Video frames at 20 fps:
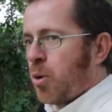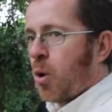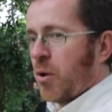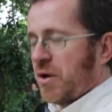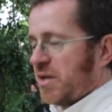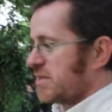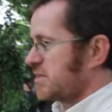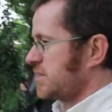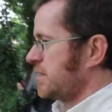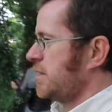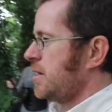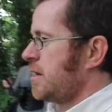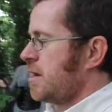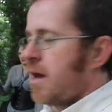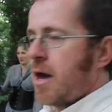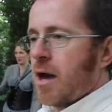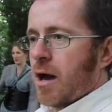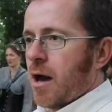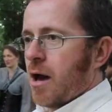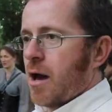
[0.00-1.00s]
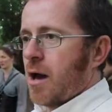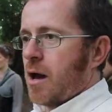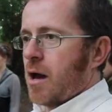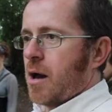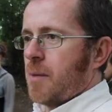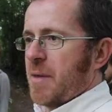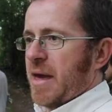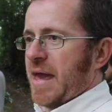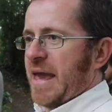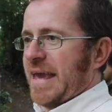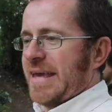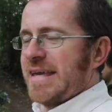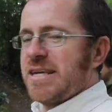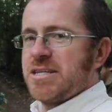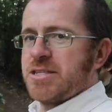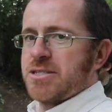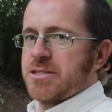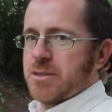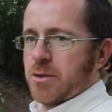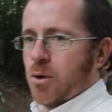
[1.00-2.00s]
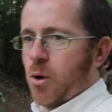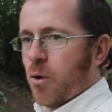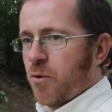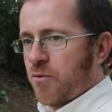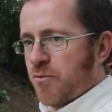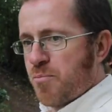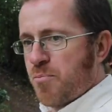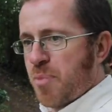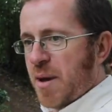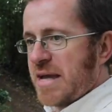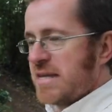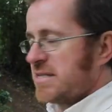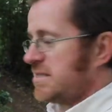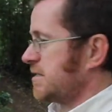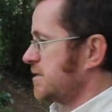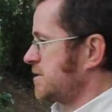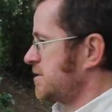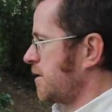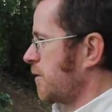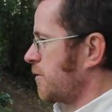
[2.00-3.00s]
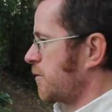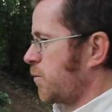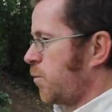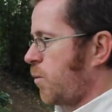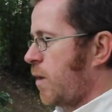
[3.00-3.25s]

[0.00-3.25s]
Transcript: point east of Basingstoke